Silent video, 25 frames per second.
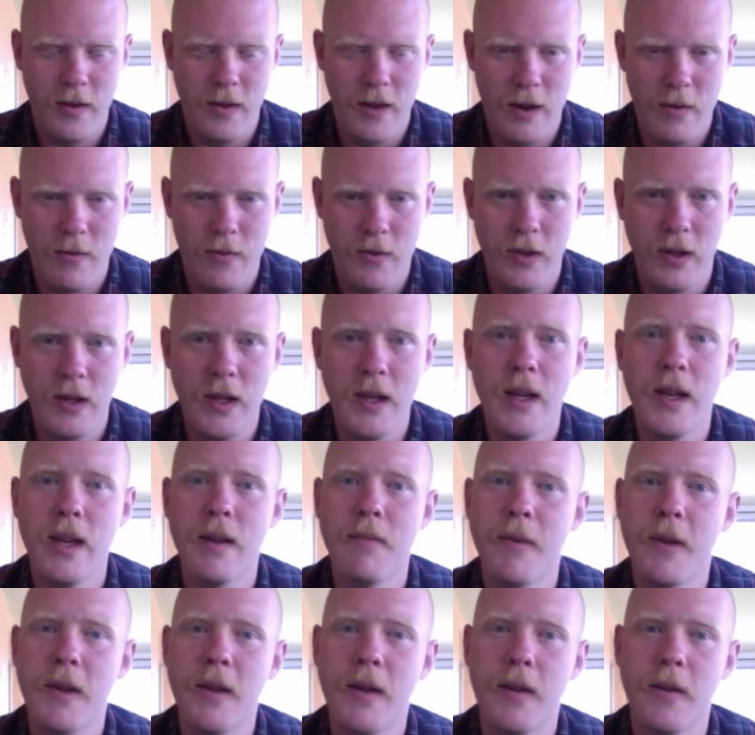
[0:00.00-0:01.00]
that really
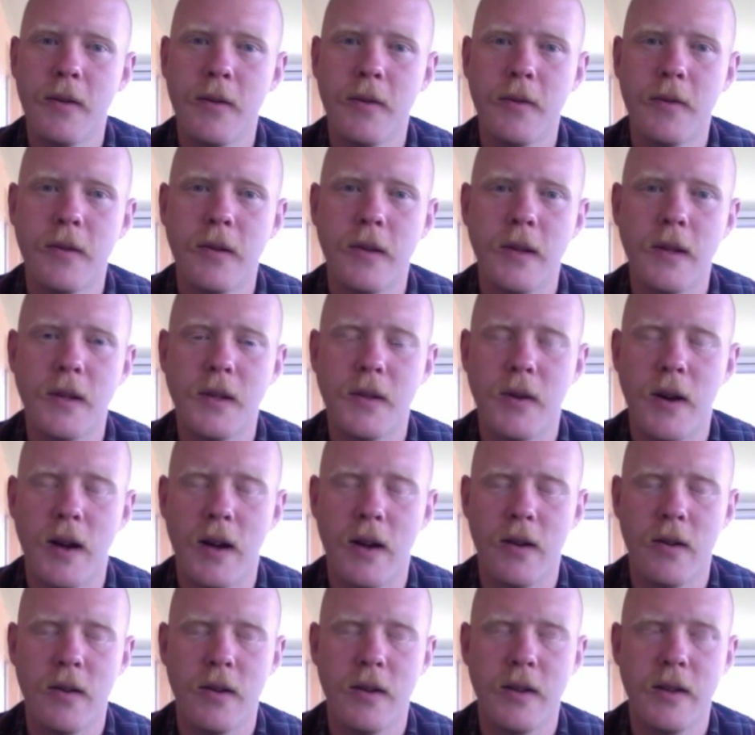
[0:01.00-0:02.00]
hit me with this
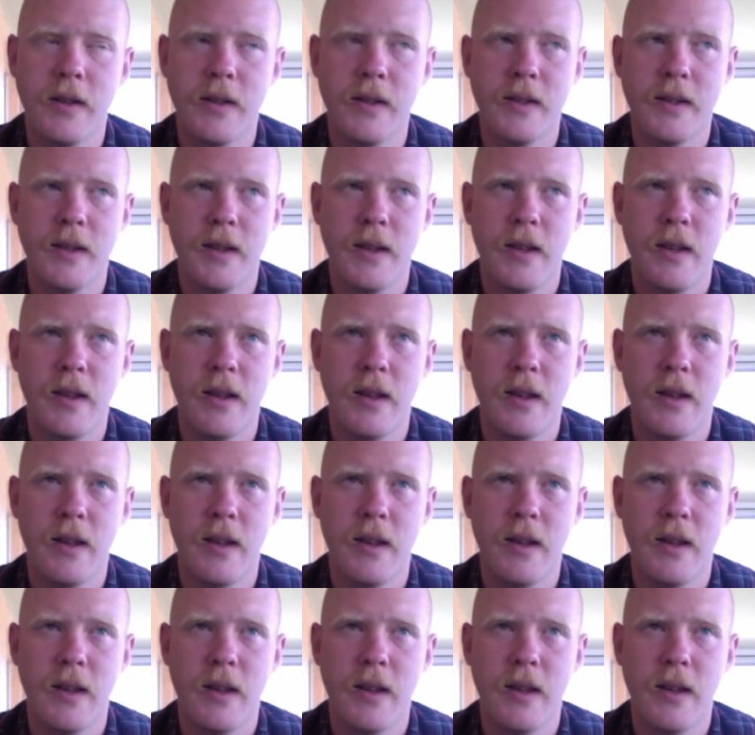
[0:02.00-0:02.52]
record is,